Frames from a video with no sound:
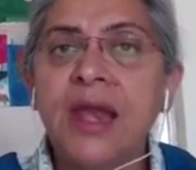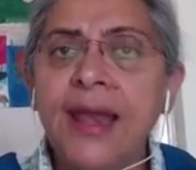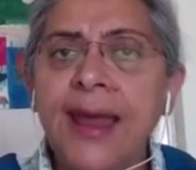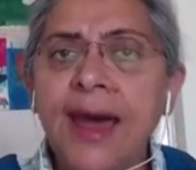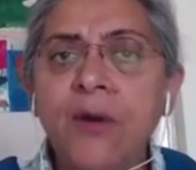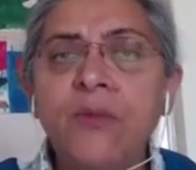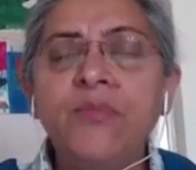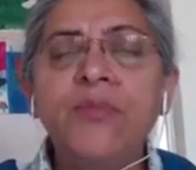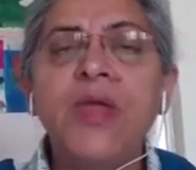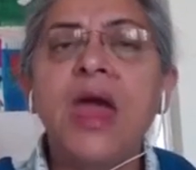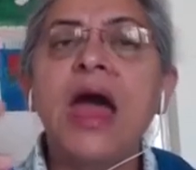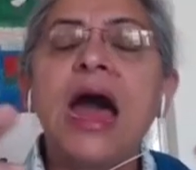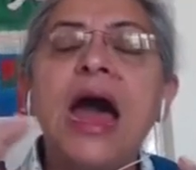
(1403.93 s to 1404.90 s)
Now,
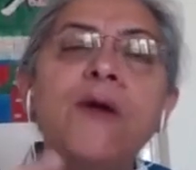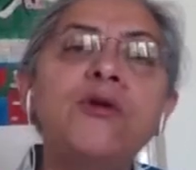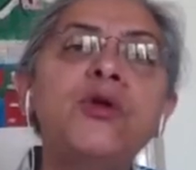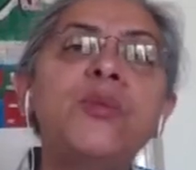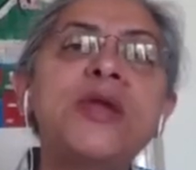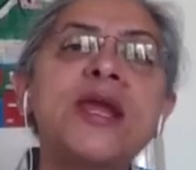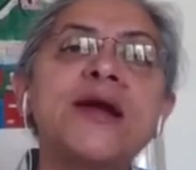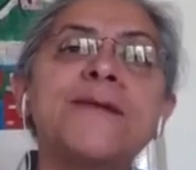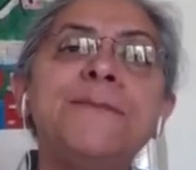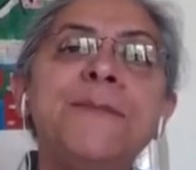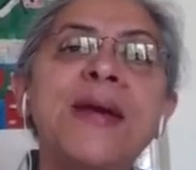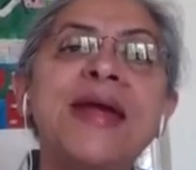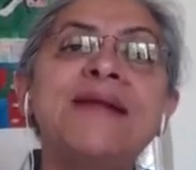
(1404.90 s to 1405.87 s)
how do we
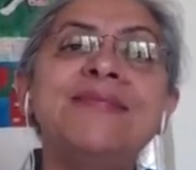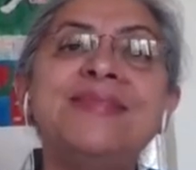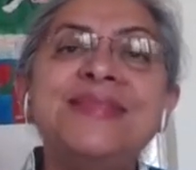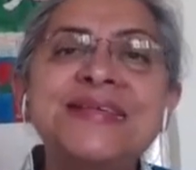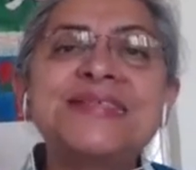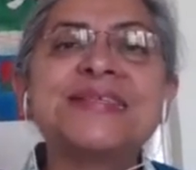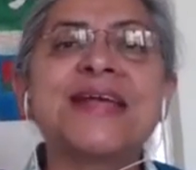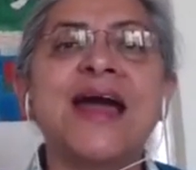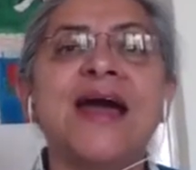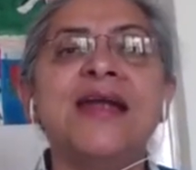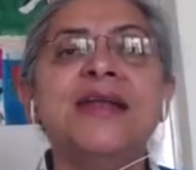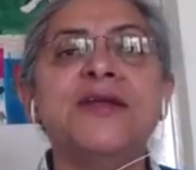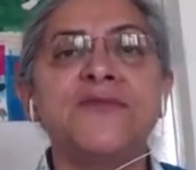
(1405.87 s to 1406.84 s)
compare this
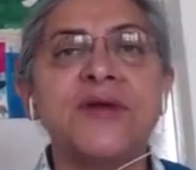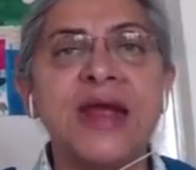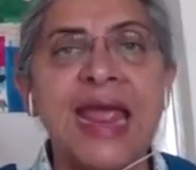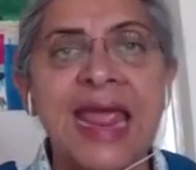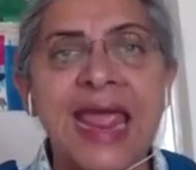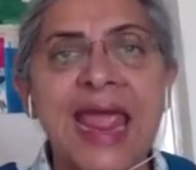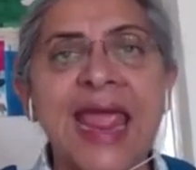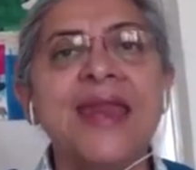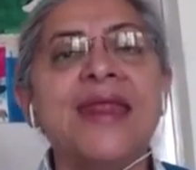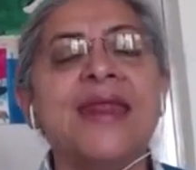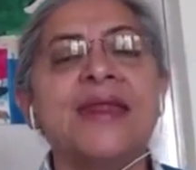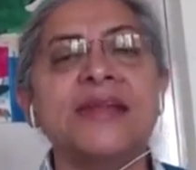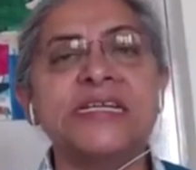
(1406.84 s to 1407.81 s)
kind of a
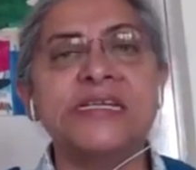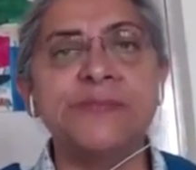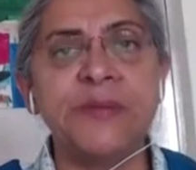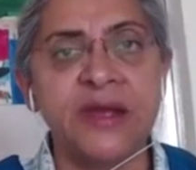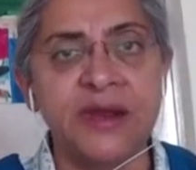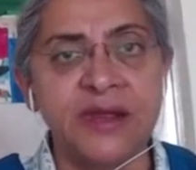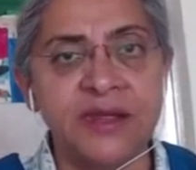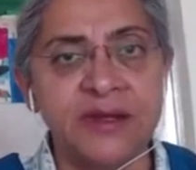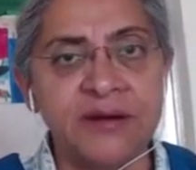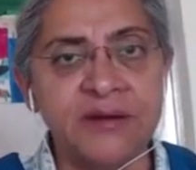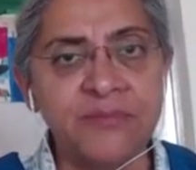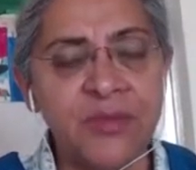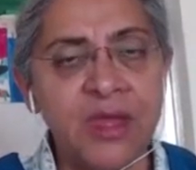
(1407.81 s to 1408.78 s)
gain in a typical
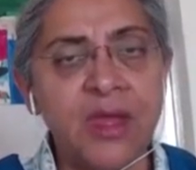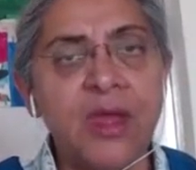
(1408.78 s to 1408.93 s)
year